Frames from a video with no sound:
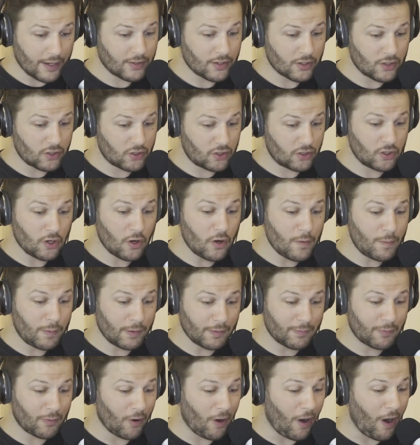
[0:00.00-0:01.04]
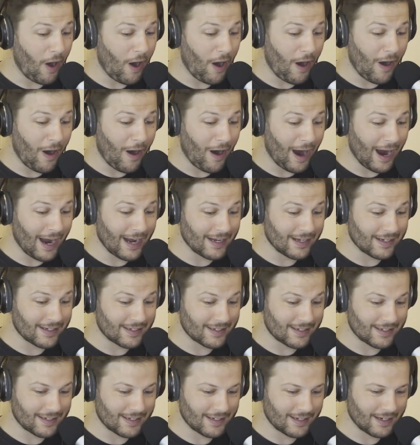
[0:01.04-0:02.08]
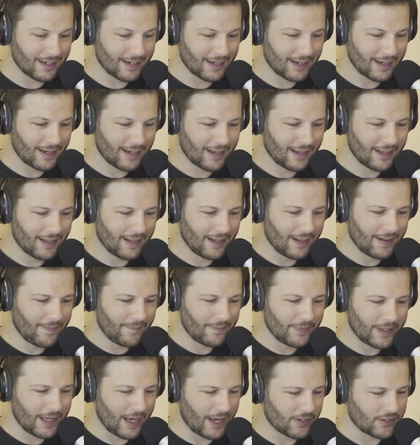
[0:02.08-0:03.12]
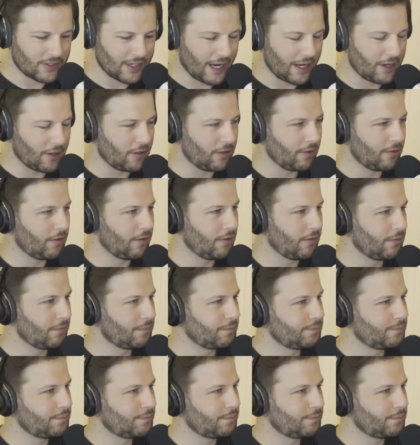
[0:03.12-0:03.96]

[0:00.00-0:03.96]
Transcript: That's a stupid price. Yeah, Shayu.